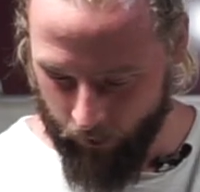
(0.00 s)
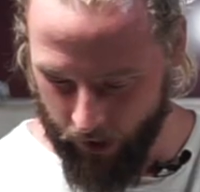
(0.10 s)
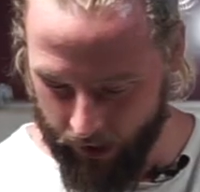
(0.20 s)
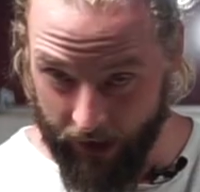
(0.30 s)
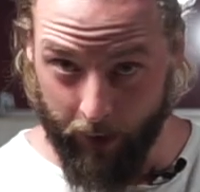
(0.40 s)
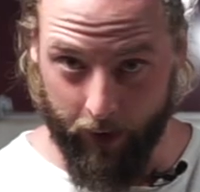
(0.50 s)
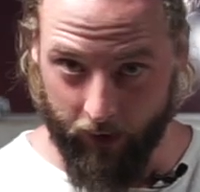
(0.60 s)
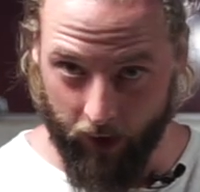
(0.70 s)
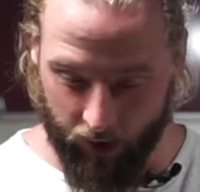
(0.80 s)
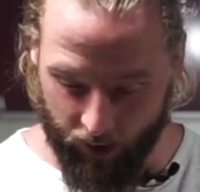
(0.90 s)
we're gonna get a bit
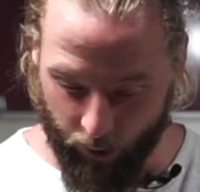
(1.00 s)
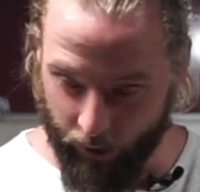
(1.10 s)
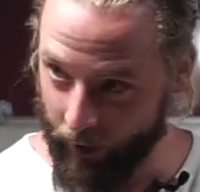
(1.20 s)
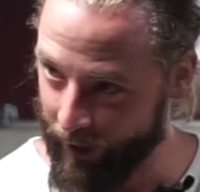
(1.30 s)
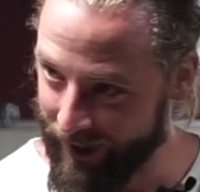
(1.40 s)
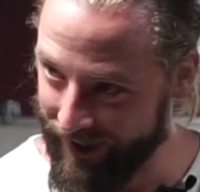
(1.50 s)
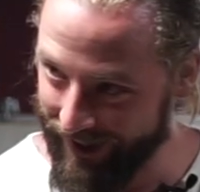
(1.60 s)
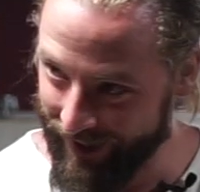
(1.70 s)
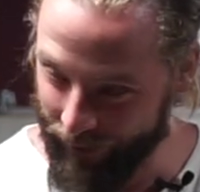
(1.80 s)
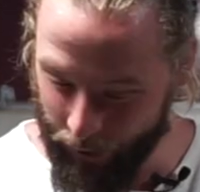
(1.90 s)
of a closer
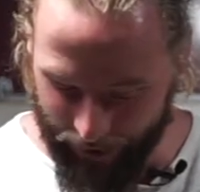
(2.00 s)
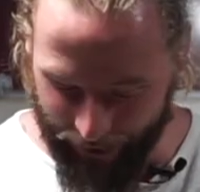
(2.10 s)
view